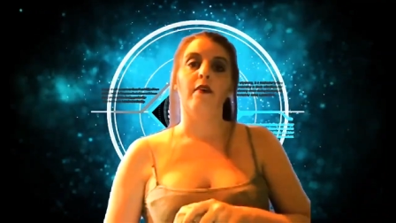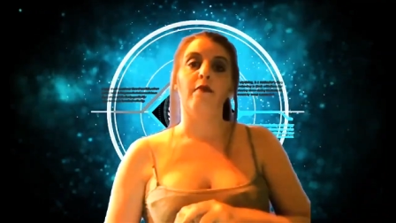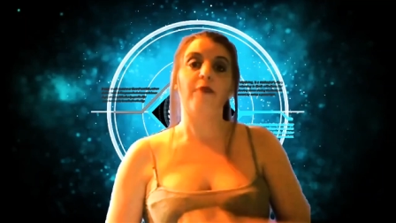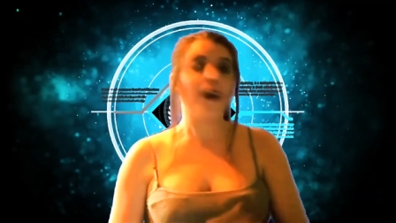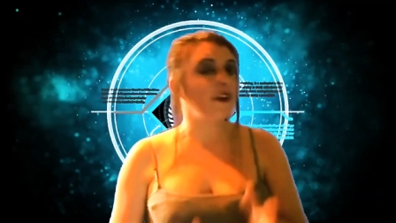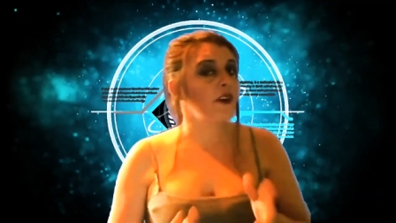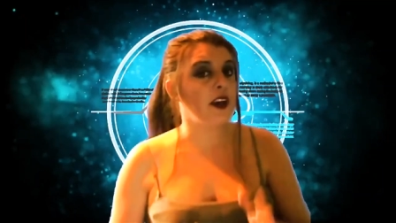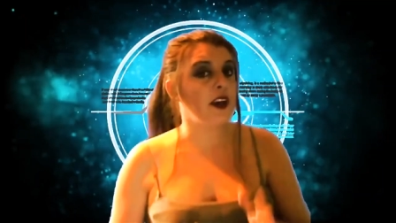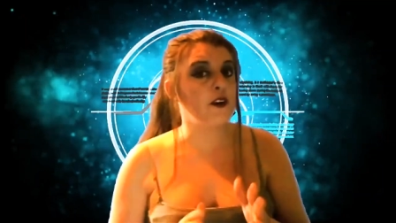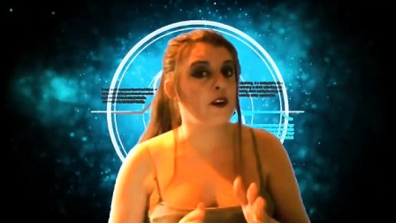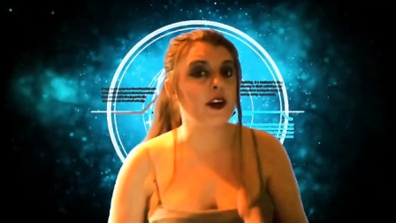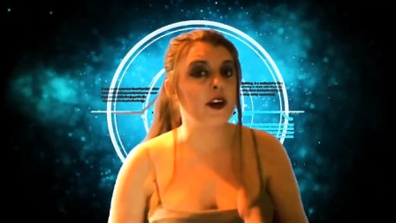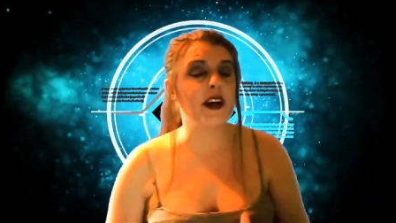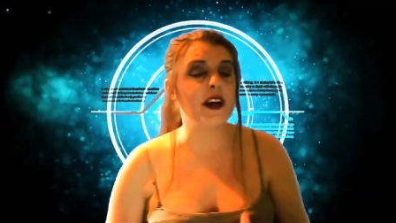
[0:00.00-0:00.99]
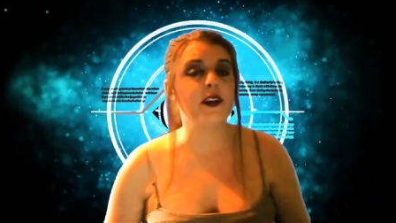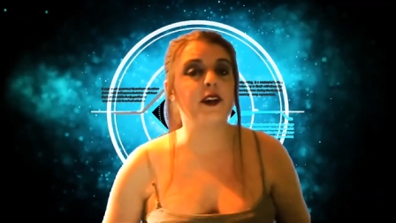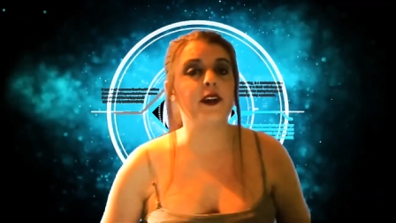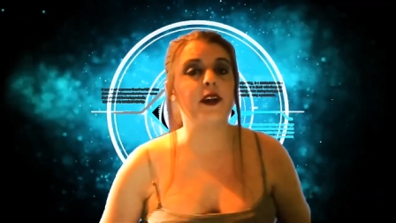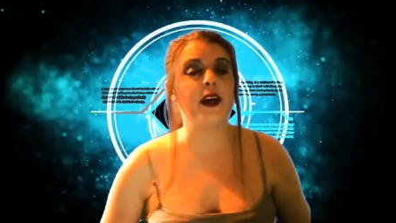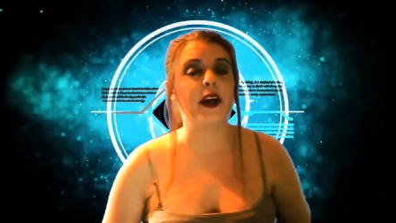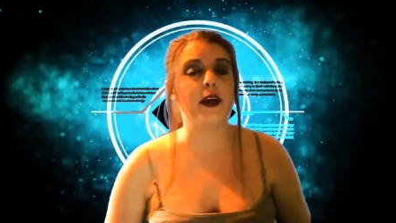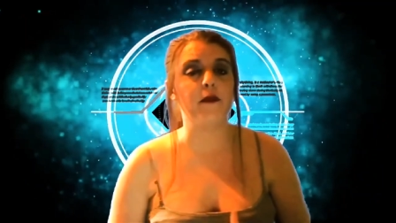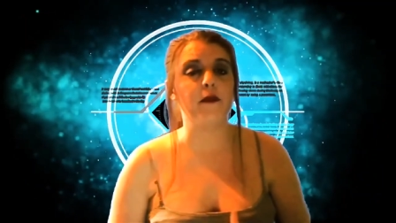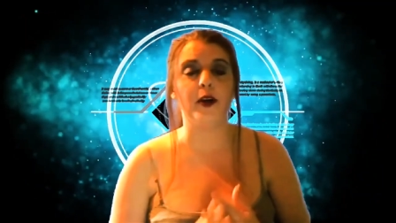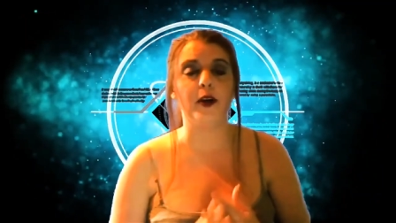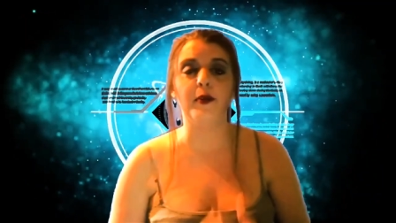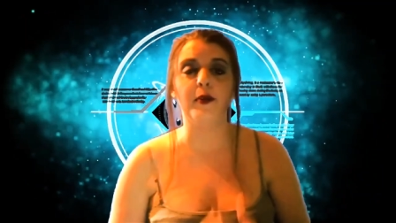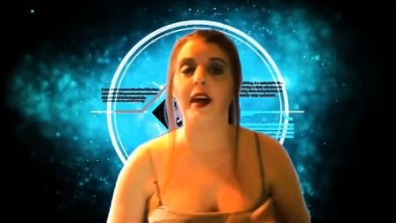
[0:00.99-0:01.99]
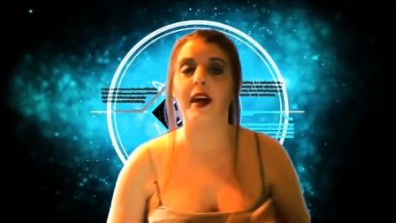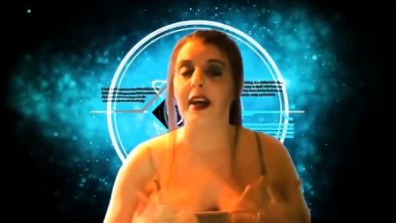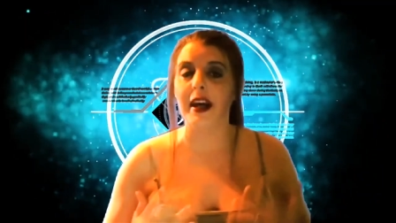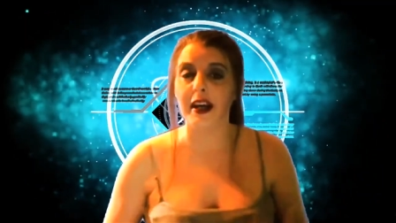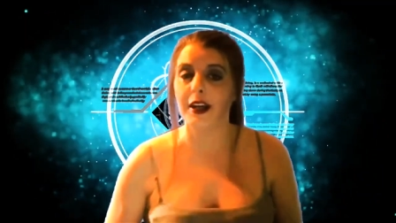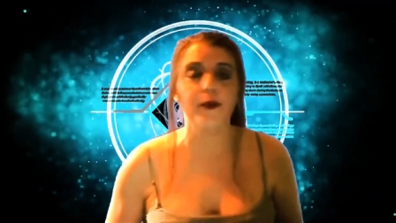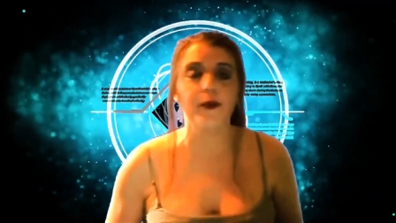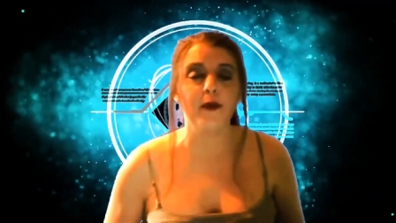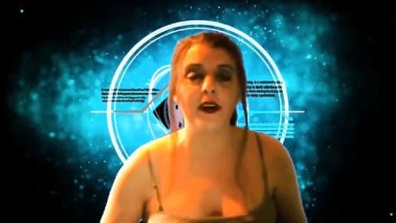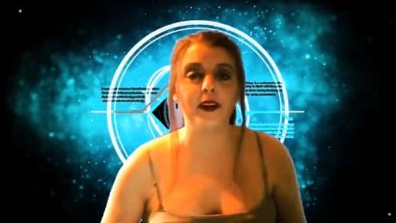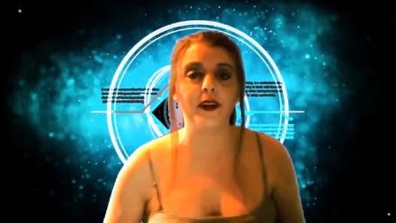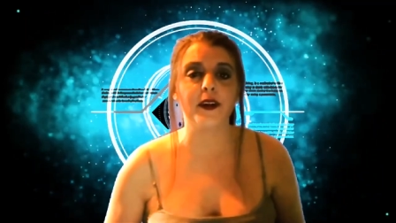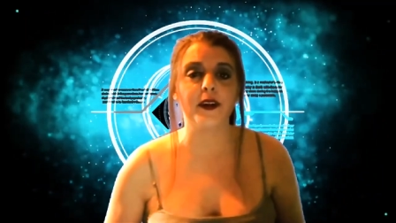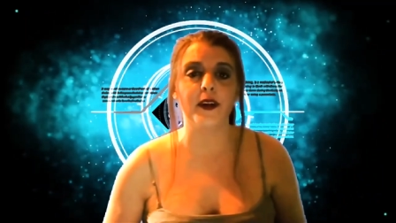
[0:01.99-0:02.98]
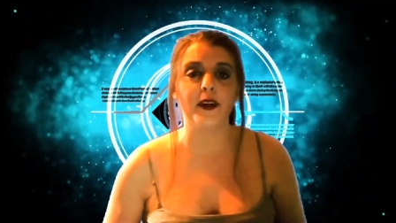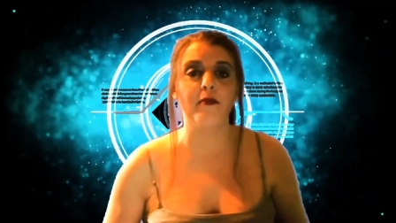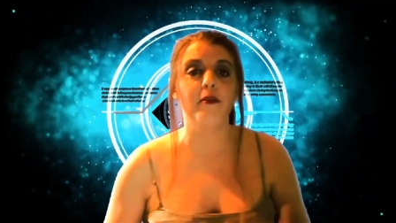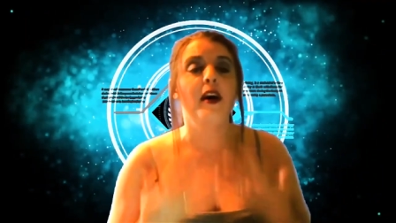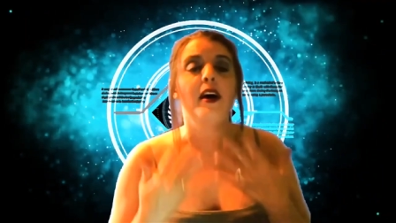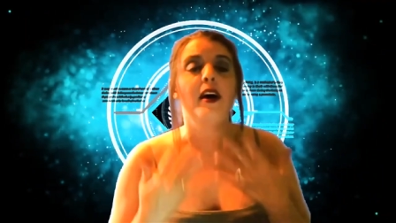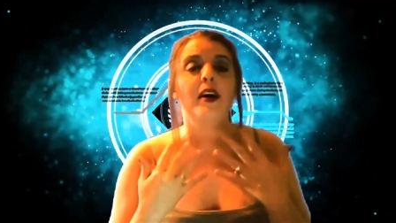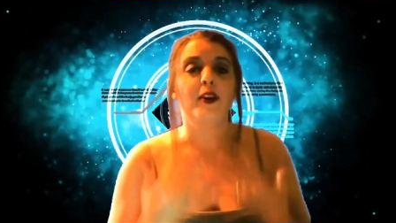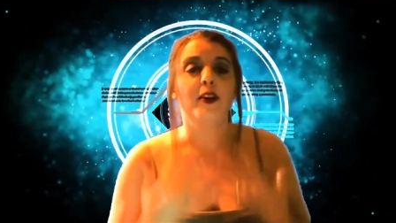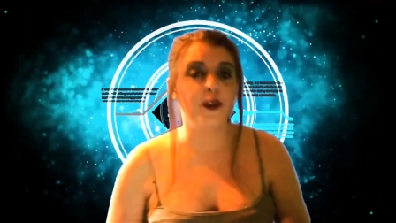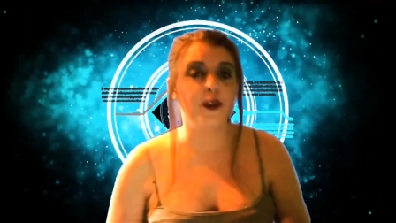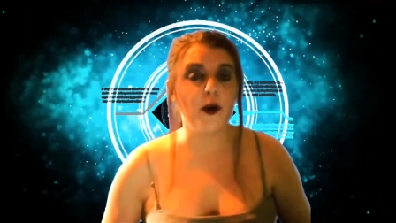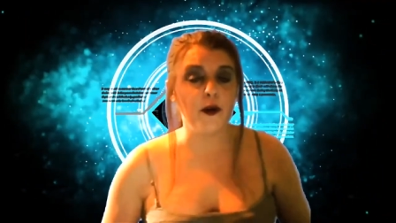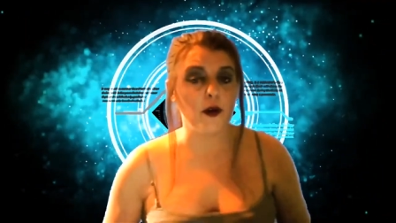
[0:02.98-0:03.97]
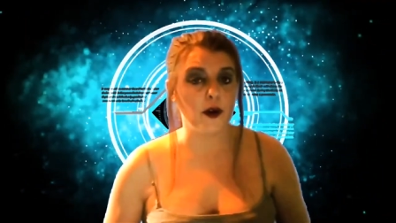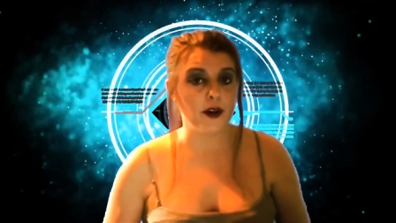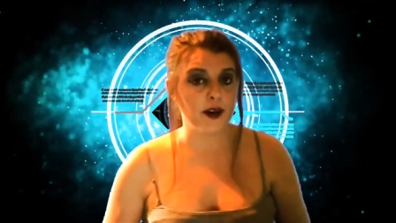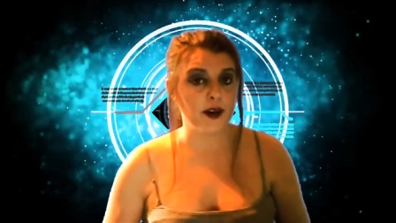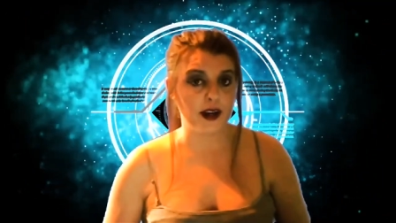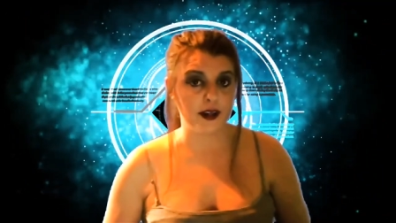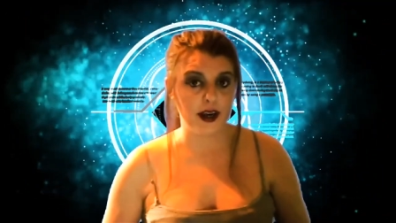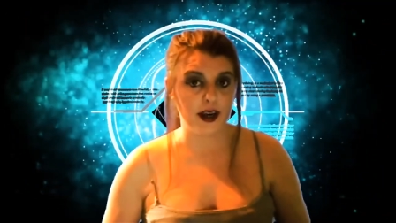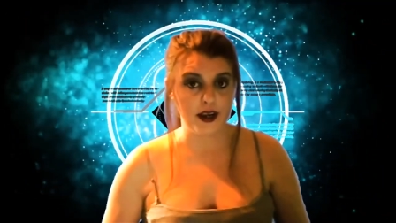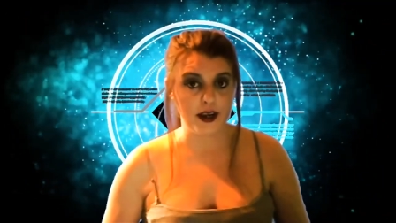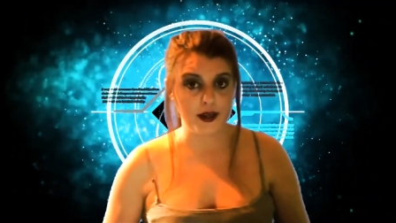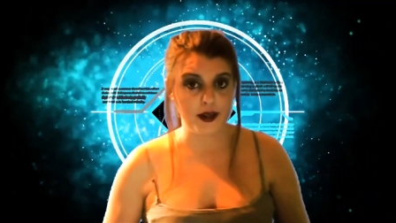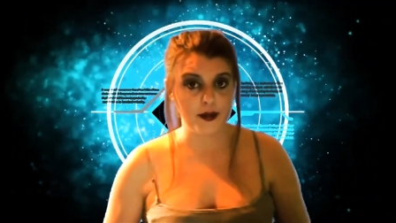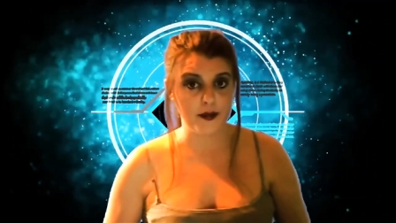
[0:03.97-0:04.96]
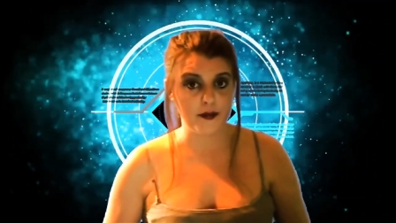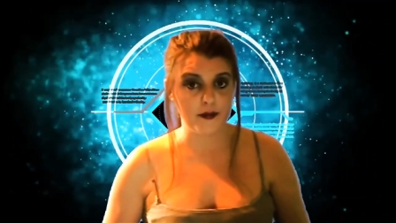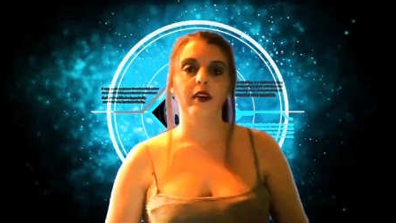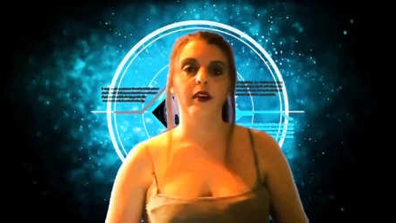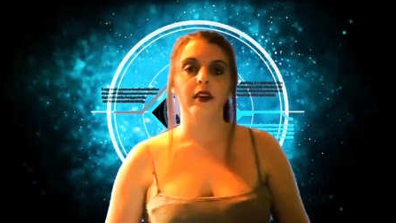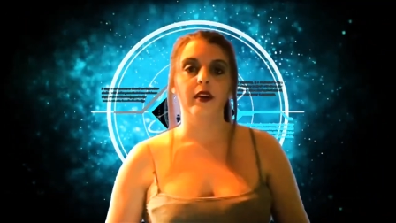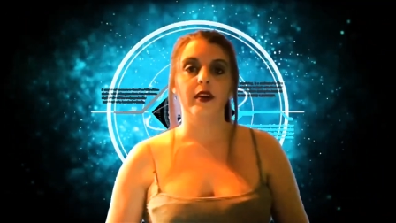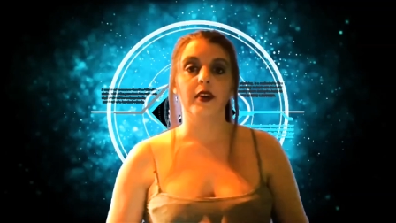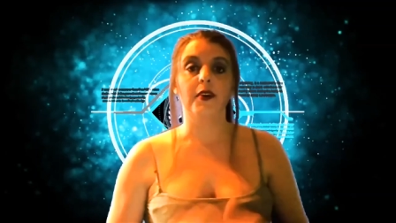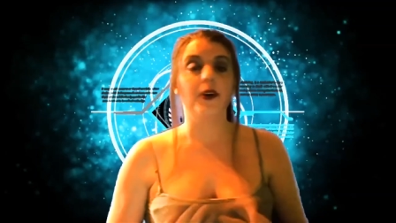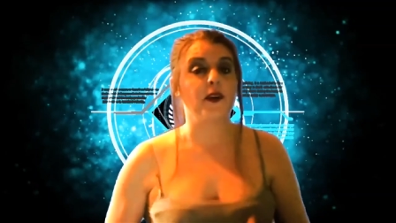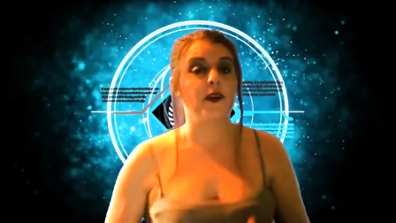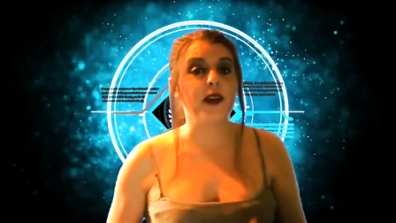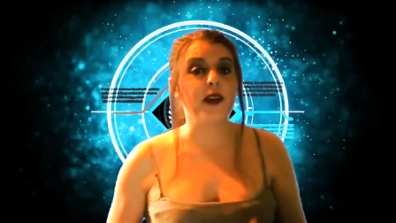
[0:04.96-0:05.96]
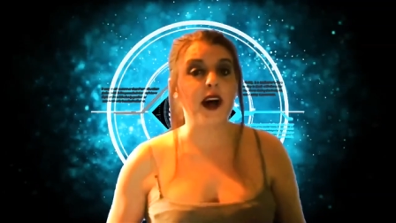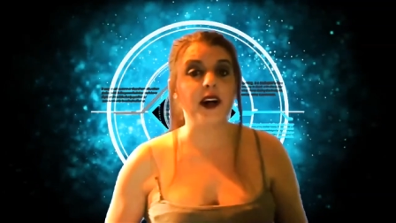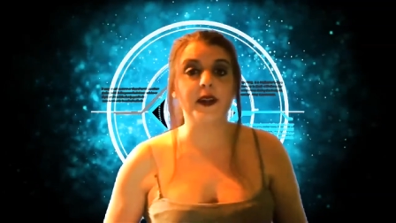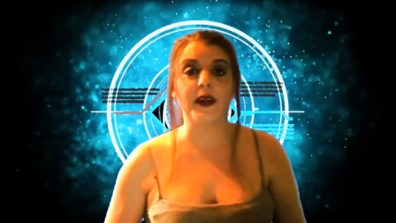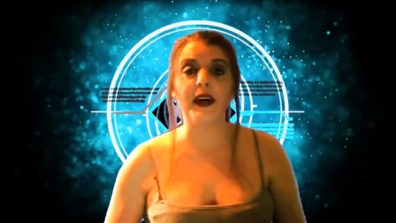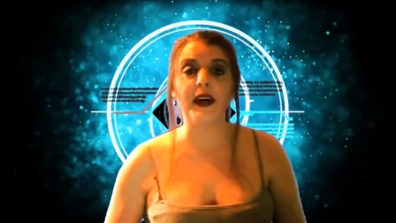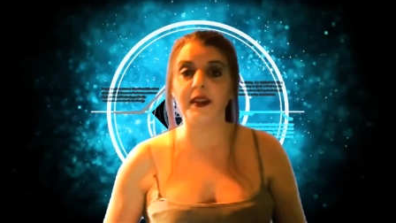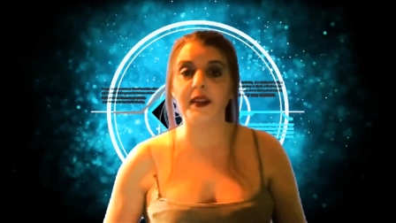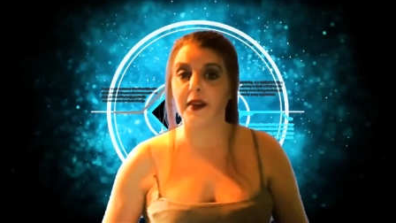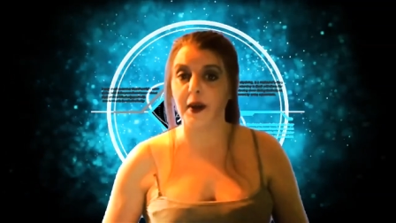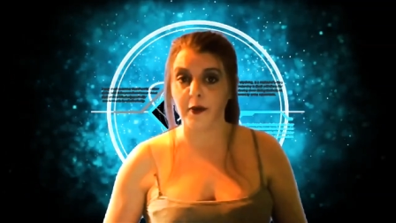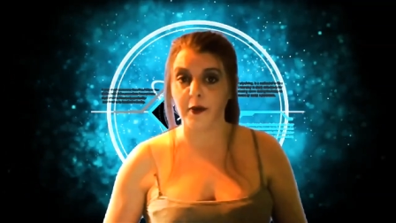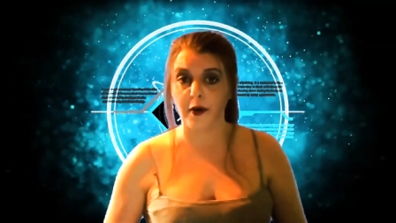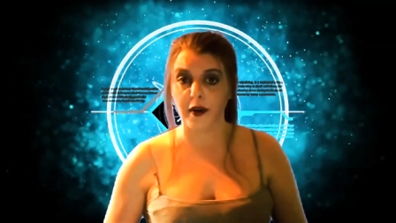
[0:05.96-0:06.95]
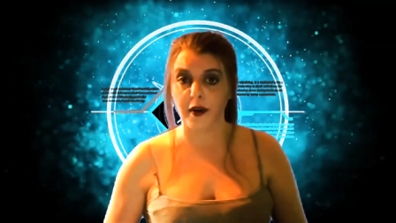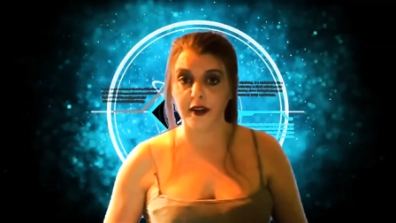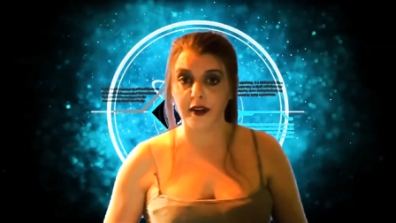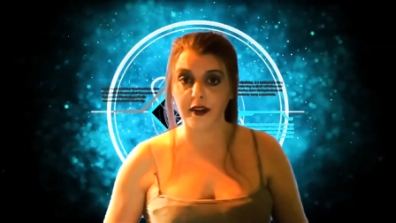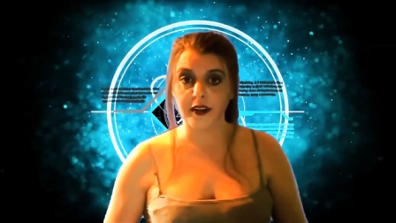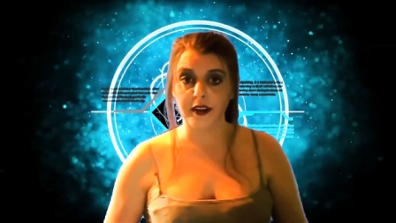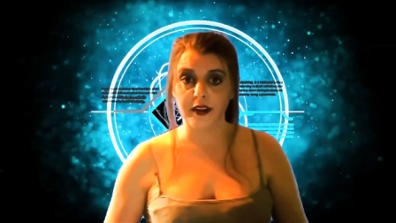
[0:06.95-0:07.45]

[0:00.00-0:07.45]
First, the OceanX team used an inexpensive sonar technique called side scan sonar.